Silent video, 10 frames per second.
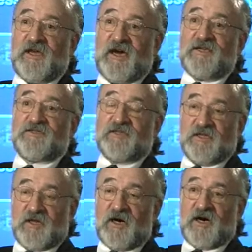in the eyes of
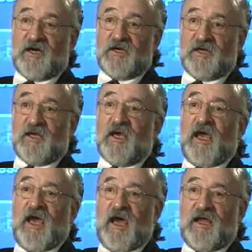the law,
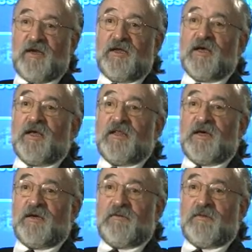and
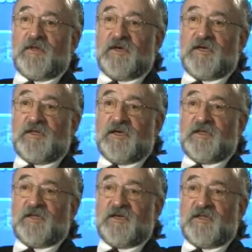
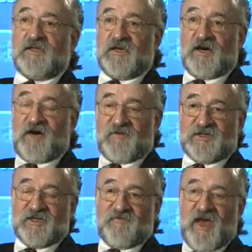the
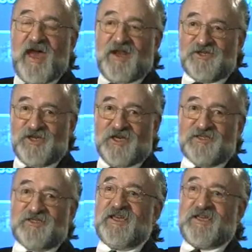obvious advantage
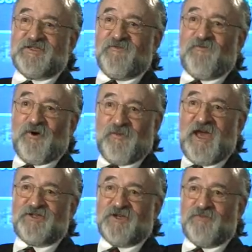is the ease of
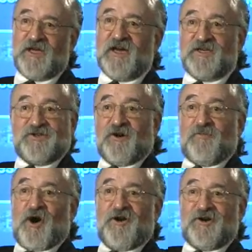formation because you're a
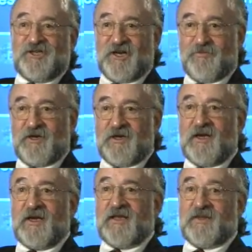partnership.
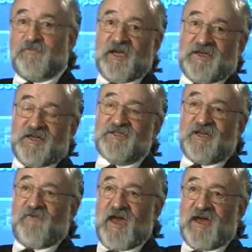The big
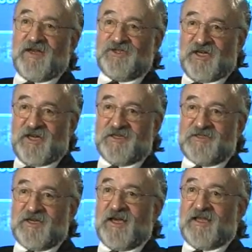disadvantage
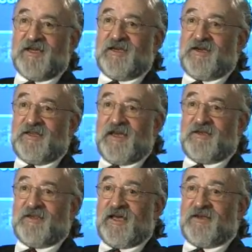is that
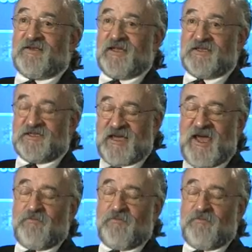the